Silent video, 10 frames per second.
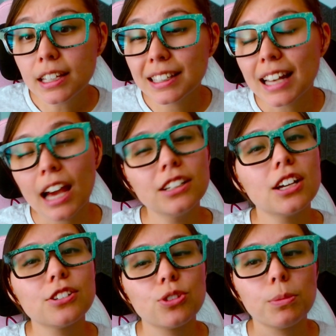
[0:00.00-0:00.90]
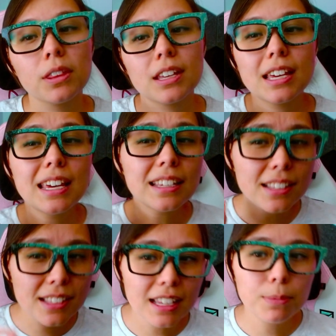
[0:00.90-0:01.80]
$9 a month is
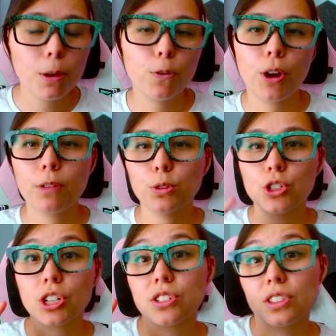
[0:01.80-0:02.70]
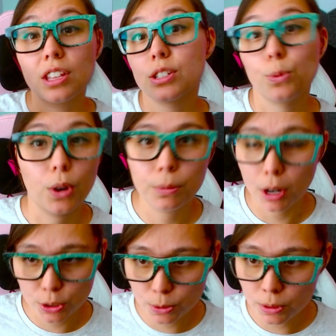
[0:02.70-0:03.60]
steep if you're after just this one module.